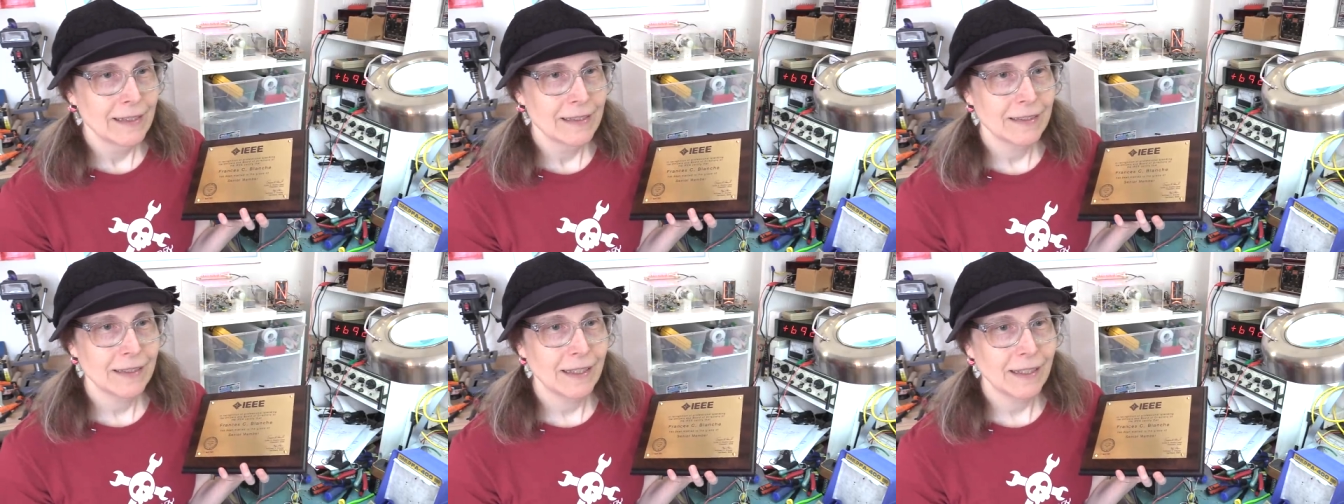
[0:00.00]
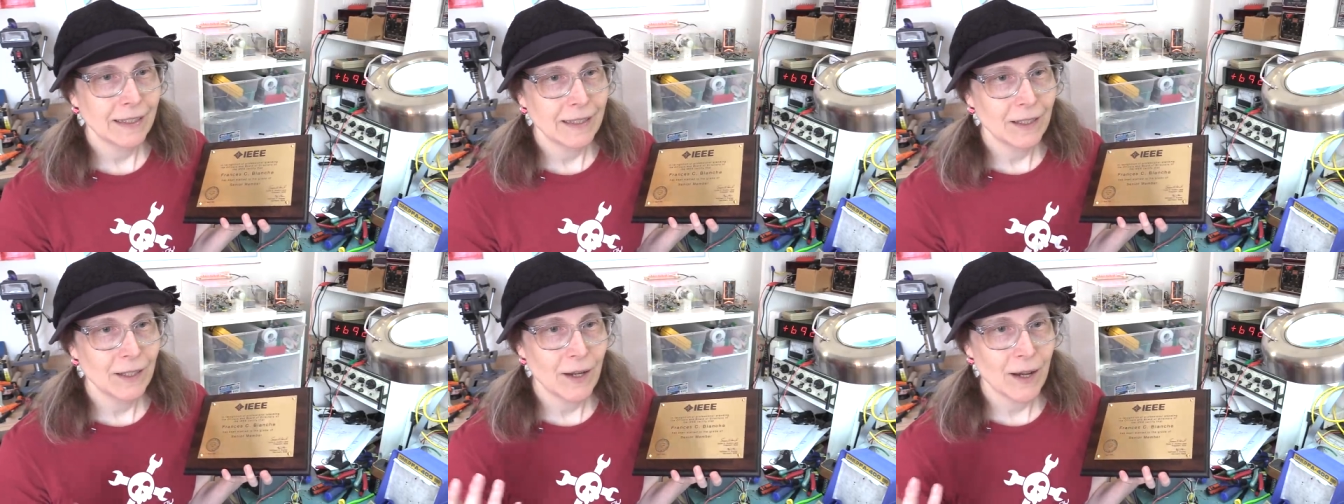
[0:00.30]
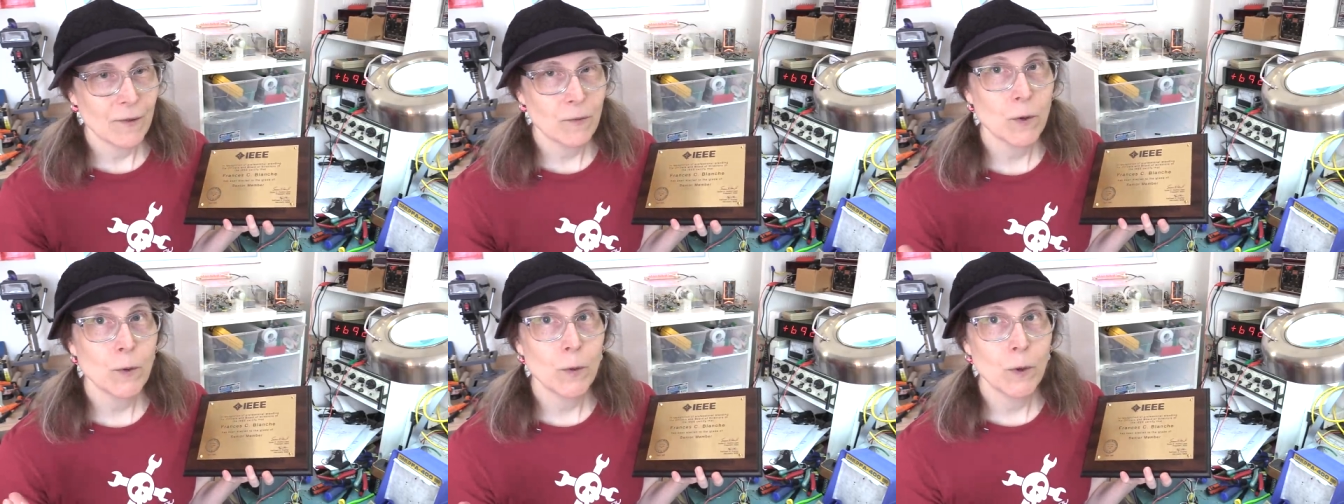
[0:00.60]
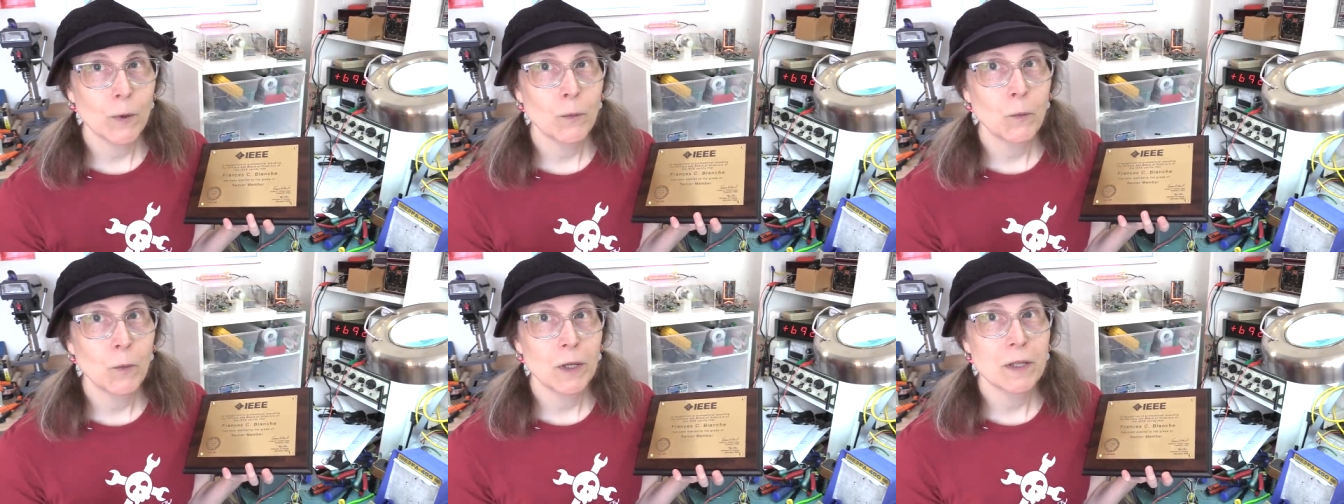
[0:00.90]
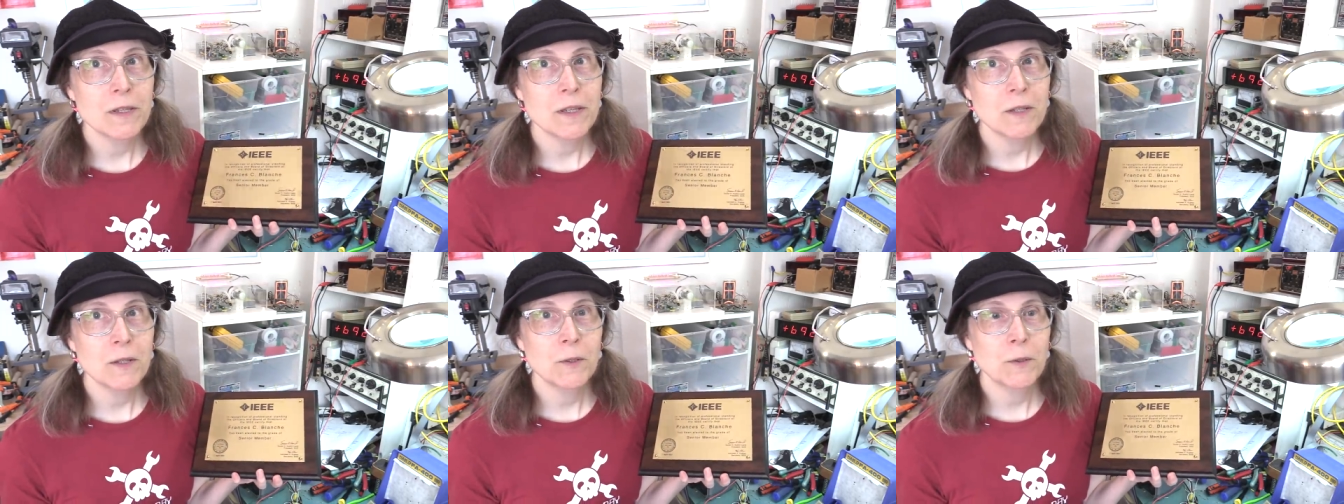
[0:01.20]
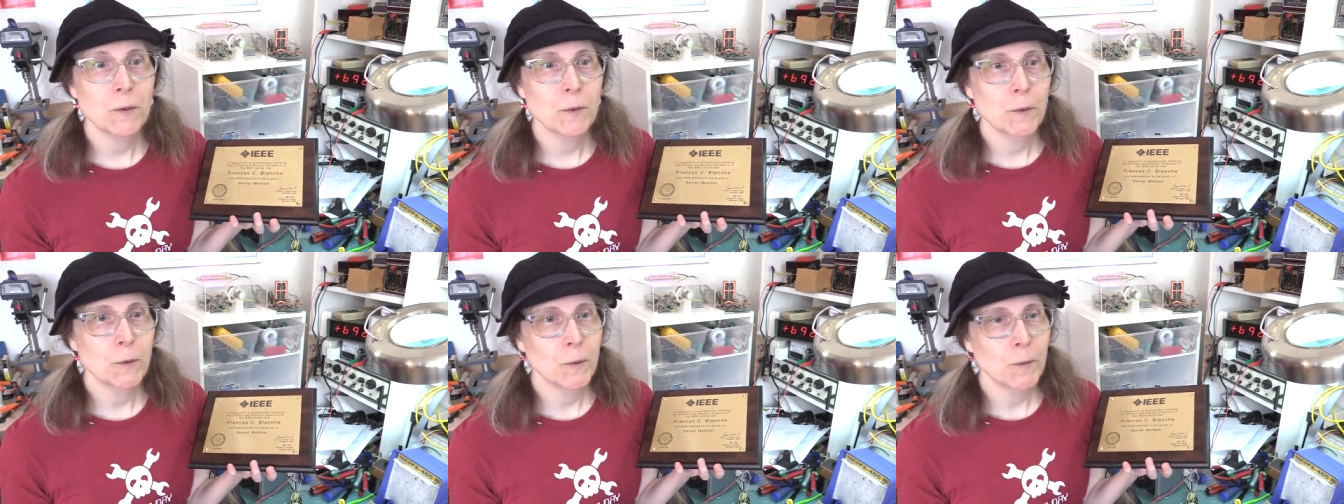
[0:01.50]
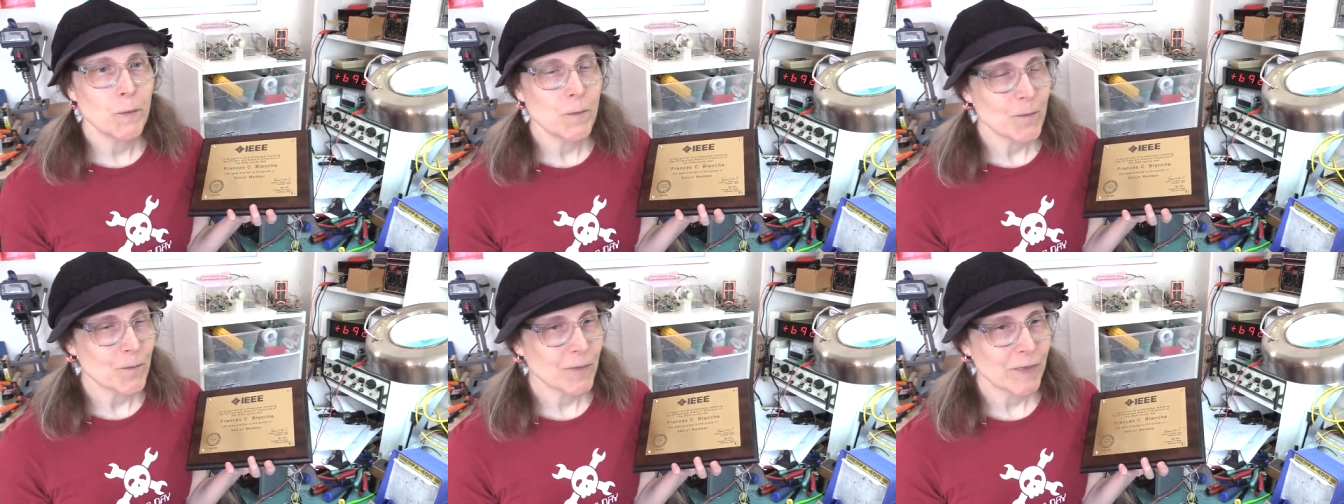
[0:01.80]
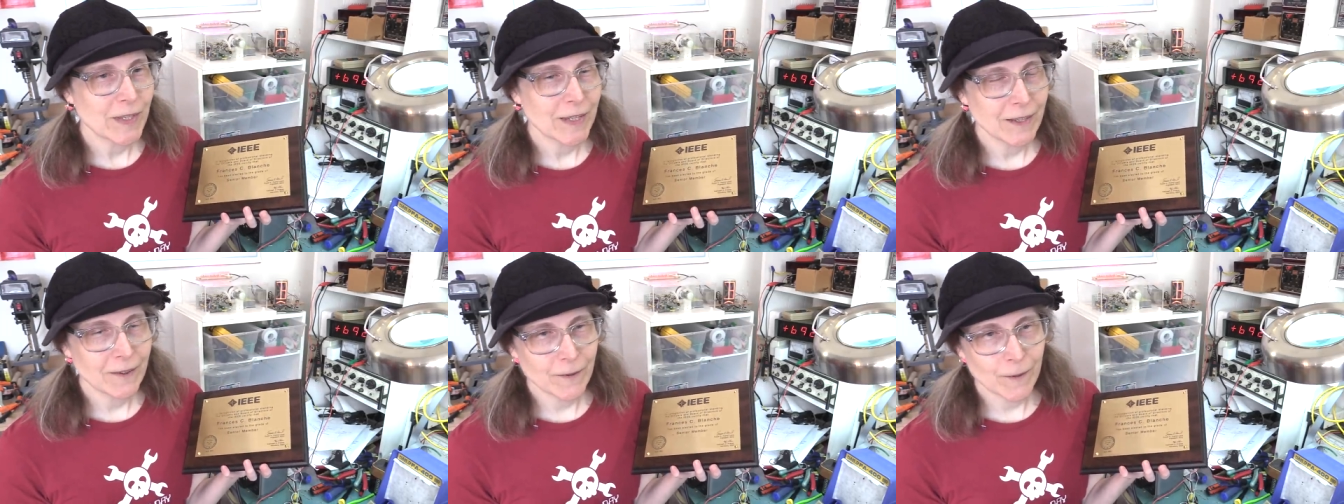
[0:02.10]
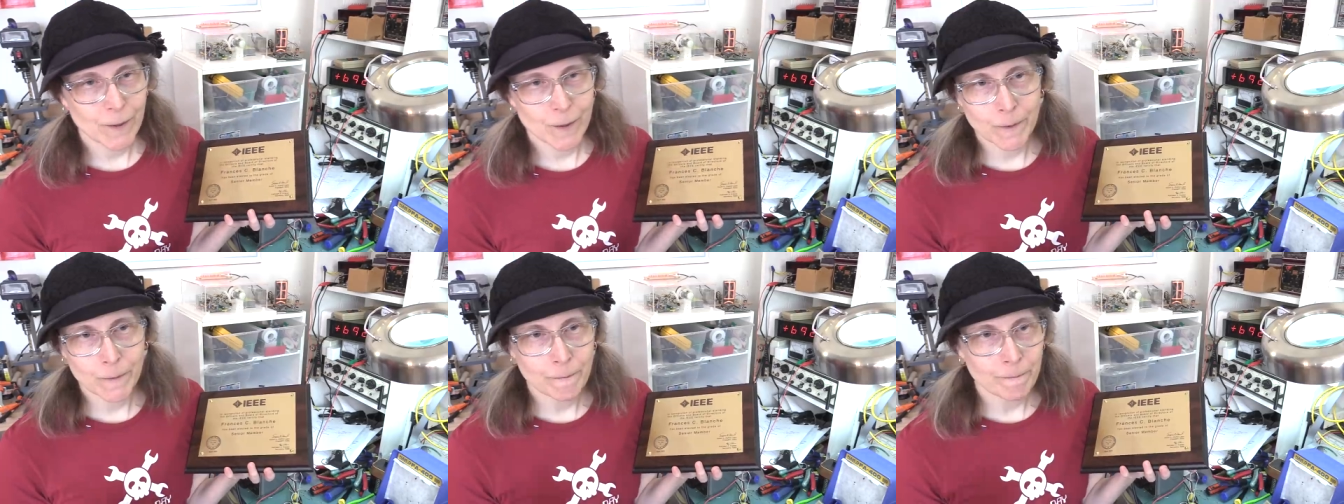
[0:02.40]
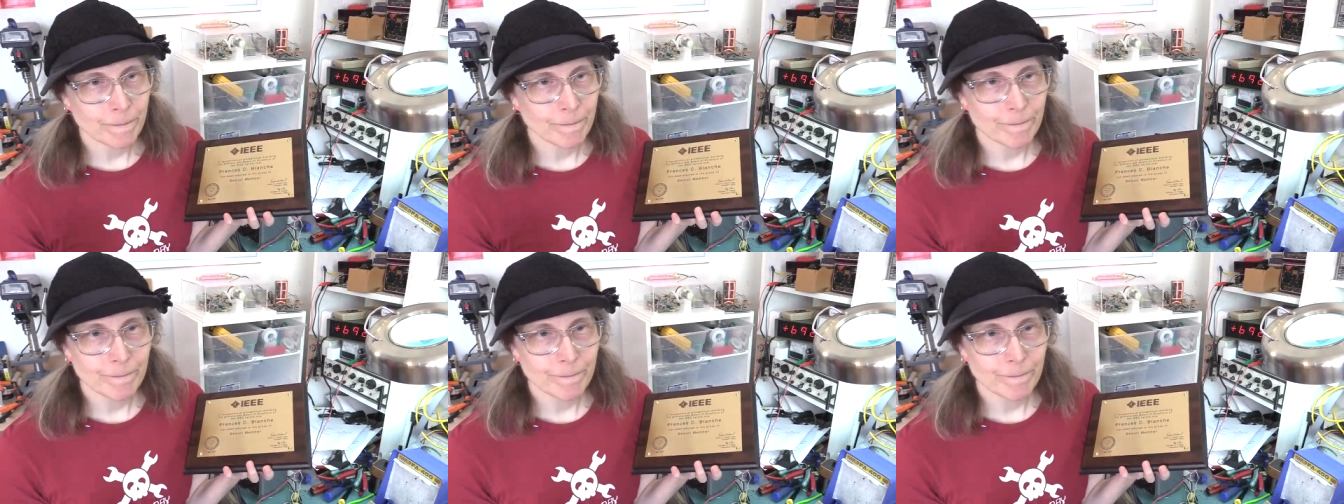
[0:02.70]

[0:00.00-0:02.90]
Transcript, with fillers: It's like, you know, everyone wants to either